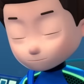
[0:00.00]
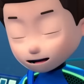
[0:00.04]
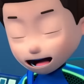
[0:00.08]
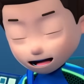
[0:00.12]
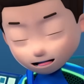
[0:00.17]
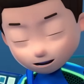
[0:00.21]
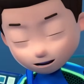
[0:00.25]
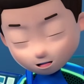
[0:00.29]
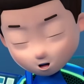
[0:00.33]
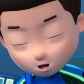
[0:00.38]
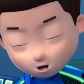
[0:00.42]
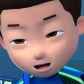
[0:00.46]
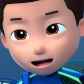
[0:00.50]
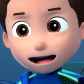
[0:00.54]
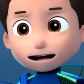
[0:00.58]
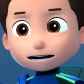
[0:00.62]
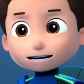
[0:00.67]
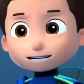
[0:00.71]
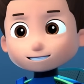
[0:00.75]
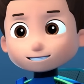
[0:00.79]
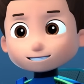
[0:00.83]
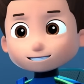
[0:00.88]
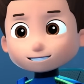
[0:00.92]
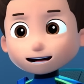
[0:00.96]
All
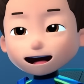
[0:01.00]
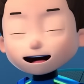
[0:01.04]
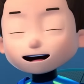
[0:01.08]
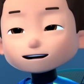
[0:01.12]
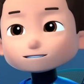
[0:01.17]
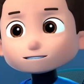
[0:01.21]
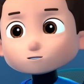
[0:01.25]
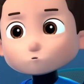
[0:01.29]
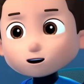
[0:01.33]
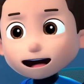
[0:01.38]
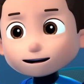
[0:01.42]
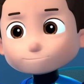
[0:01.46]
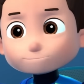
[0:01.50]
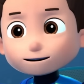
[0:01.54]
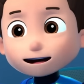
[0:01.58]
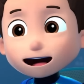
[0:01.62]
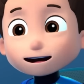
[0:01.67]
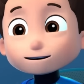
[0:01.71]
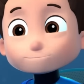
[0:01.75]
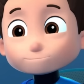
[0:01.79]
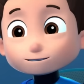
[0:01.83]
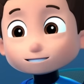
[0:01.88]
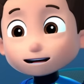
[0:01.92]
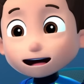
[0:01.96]
right, Aqua
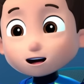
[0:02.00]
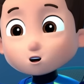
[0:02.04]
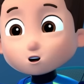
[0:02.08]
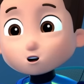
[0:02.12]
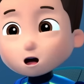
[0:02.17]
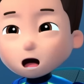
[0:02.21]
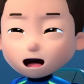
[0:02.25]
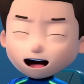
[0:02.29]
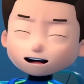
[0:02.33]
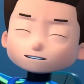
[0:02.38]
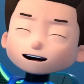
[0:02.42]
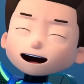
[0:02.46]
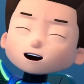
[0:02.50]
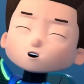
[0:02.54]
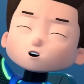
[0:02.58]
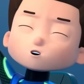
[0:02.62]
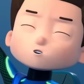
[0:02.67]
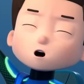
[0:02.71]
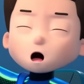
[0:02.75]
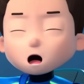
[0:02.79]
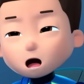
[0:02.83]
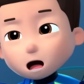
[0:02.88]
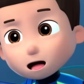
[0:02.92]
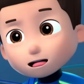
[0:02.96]
Pups are on a
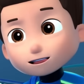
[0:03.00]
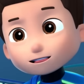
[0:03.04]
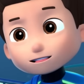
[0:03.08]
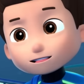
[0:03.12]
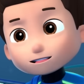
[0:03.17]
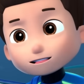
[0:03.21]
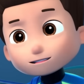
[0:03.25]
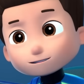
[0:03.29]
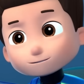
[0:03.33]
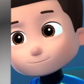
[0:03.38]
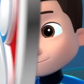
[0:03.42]
roll.